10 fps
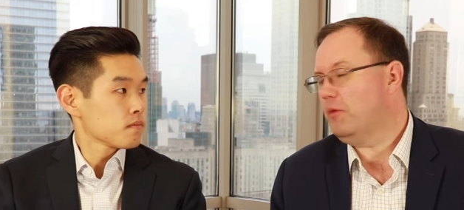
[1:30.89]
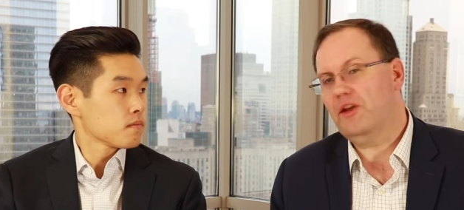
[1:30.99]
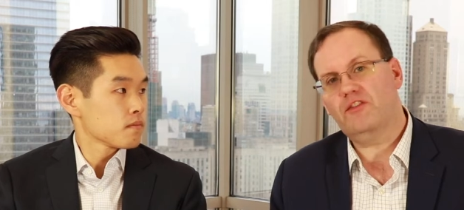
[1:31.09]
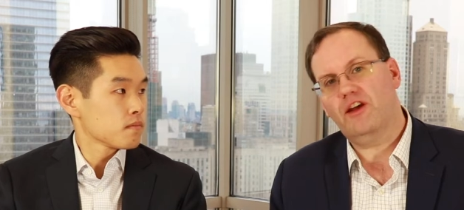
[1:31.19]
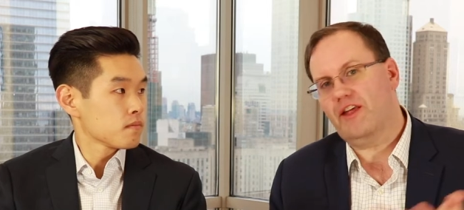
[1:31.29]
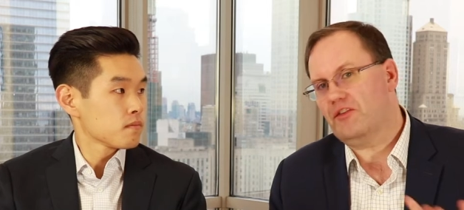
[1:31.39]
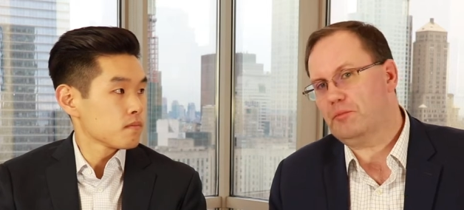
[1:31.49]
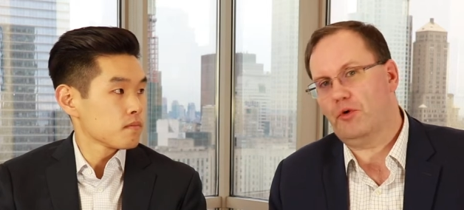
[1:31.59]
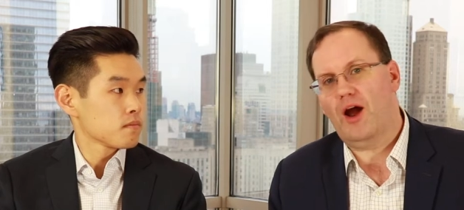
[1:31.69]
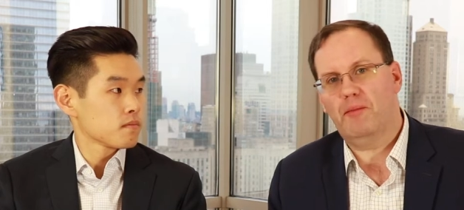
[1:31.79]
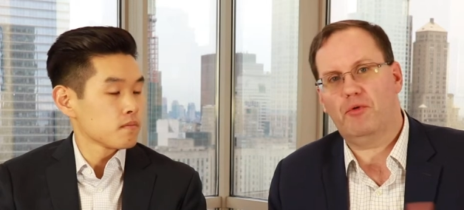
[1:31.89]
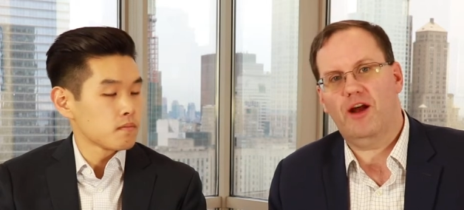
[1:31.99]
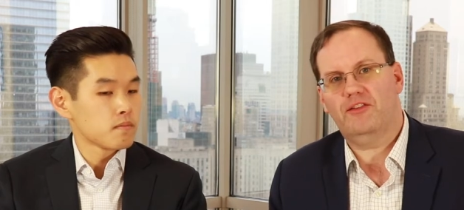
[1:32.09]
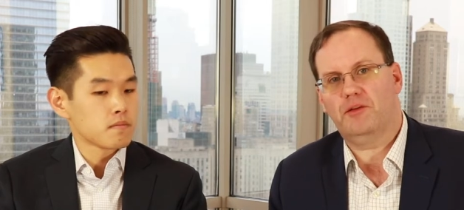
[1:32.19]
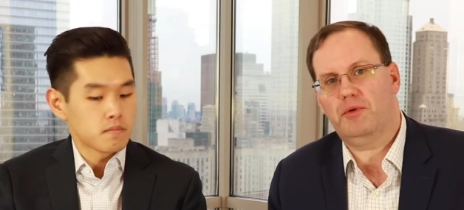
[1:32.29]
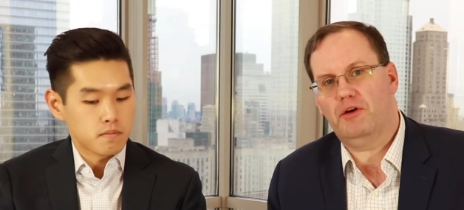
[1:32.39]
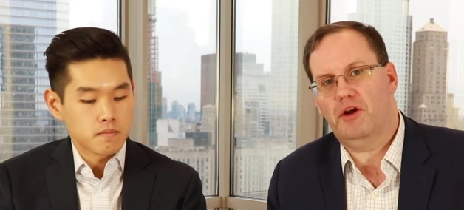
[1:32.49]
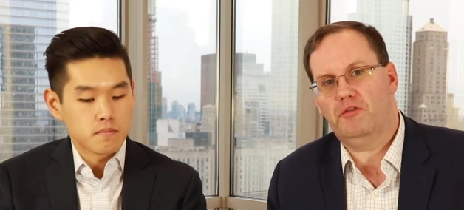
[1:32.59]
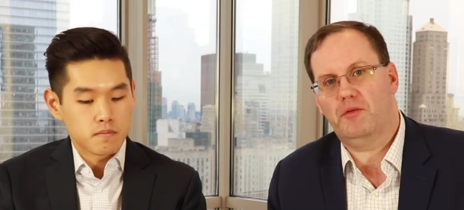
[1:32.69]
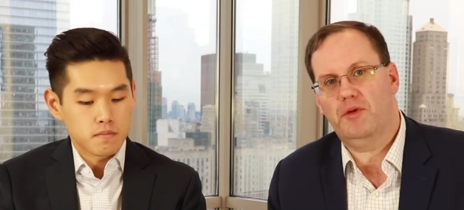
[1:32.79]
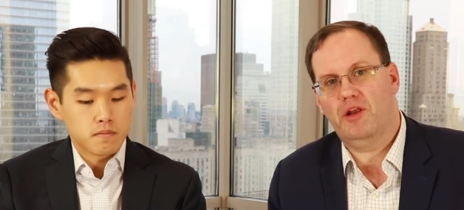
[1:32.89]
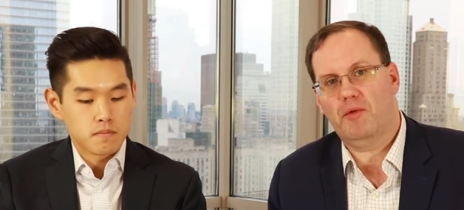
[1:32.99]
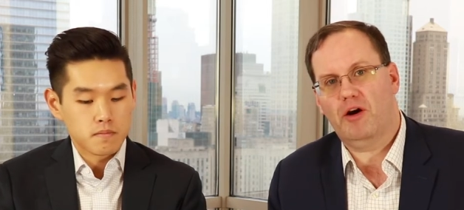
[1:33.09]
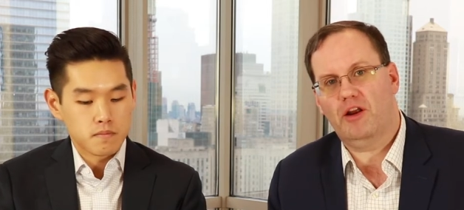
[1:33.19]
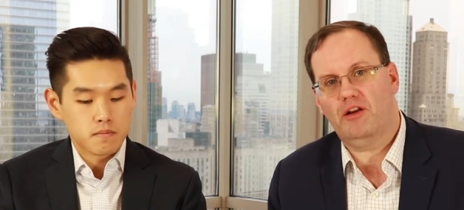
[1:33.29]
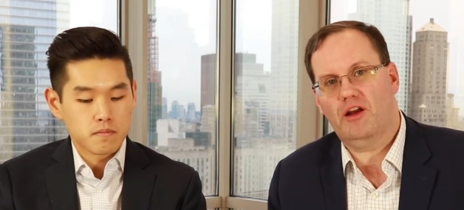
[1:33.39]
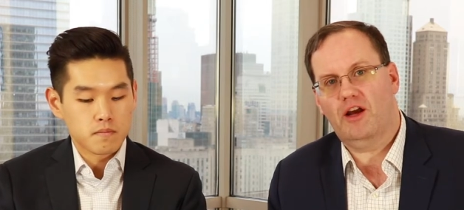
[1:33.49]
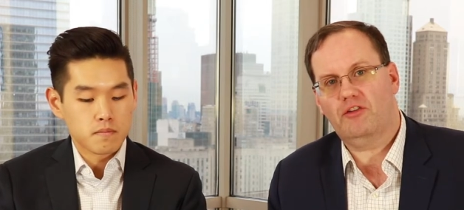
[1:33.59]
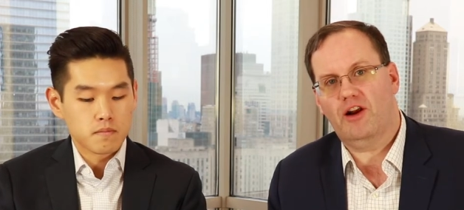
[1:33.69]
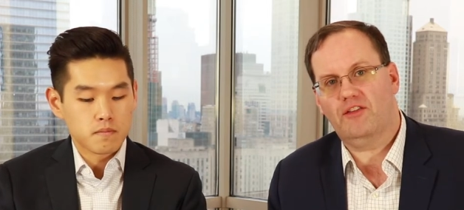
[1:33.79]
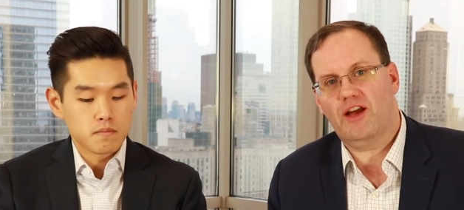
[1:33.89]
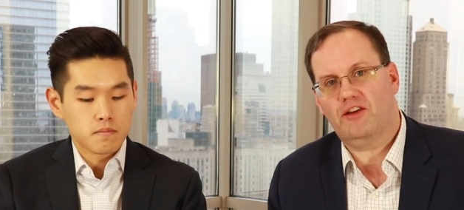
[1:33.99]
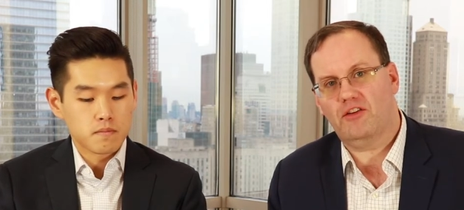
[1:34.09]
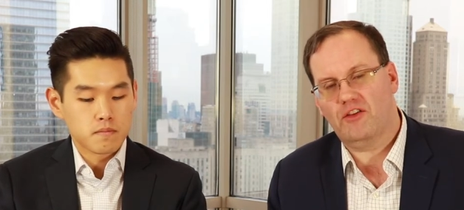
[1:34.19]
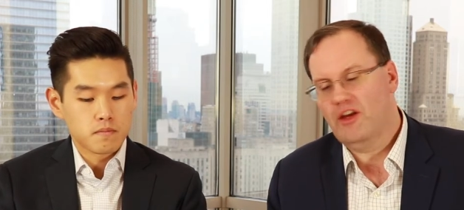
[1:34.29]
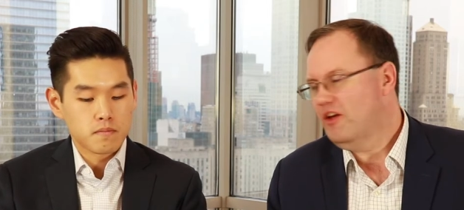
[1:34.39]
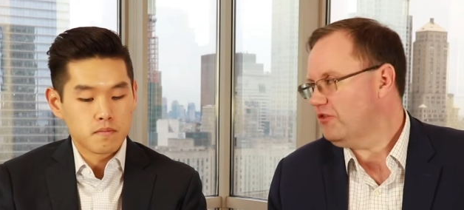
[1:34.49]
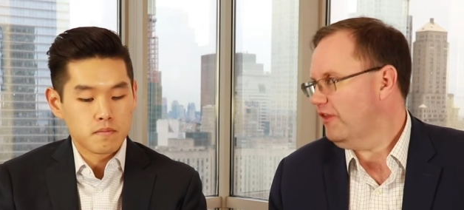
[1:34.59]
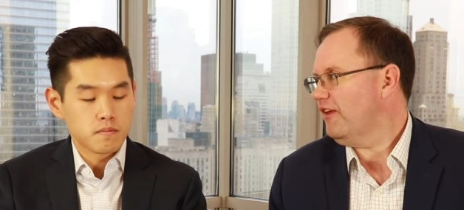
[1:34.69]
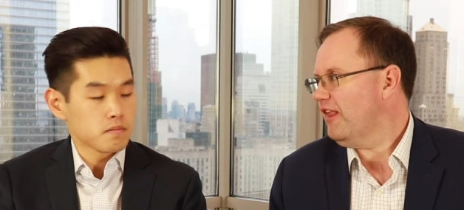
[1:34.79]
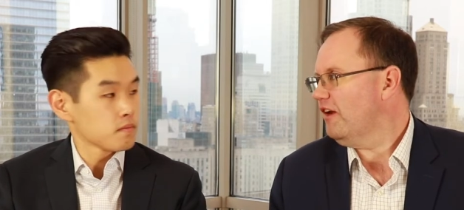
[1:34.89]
Speaker 1: and Wednesday, that's prime pricing period for muni market uh, transactions. So I think a